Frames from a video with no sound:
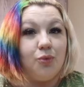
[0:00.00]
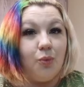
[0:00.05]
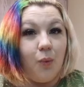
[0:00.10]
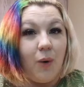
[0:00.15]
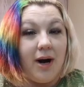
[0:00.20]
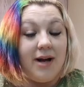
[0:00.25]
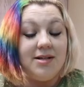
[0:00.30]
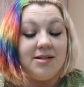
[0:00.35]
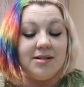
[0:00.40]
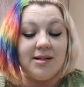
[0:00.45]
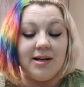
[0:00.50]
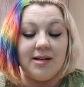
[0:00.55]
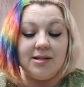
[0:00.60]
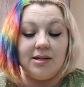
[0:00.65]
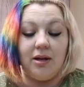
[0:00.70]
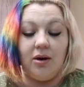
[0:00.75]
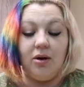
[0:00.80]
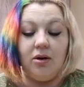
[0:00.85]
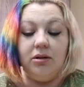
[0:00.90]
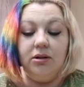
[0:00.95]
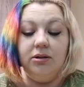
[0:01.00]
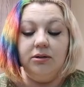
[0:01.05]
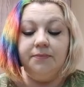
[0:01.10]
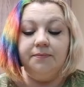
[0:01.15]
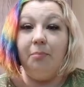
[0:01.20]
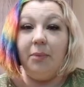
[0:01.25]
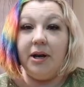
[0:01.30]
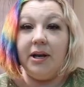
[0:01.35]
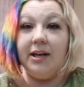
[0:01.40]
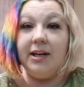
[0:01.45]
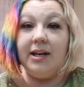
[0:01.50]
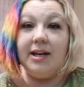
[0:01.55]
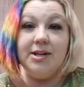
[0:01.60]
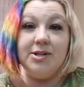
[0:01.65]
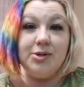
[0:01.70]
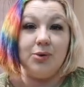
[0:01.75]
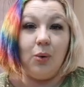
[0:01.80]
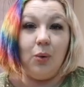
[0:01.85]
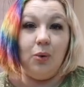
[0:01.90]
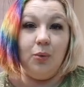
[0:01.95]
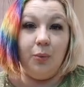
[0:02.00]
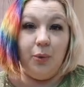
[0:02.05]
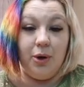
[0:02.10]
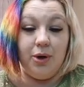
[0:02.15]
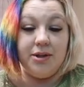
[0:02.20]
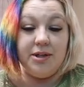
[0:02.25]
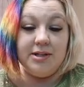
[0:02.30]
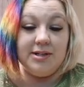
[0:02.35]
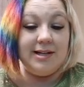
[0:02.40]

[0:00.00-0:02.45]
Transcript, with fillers: twice as long, but it is all worth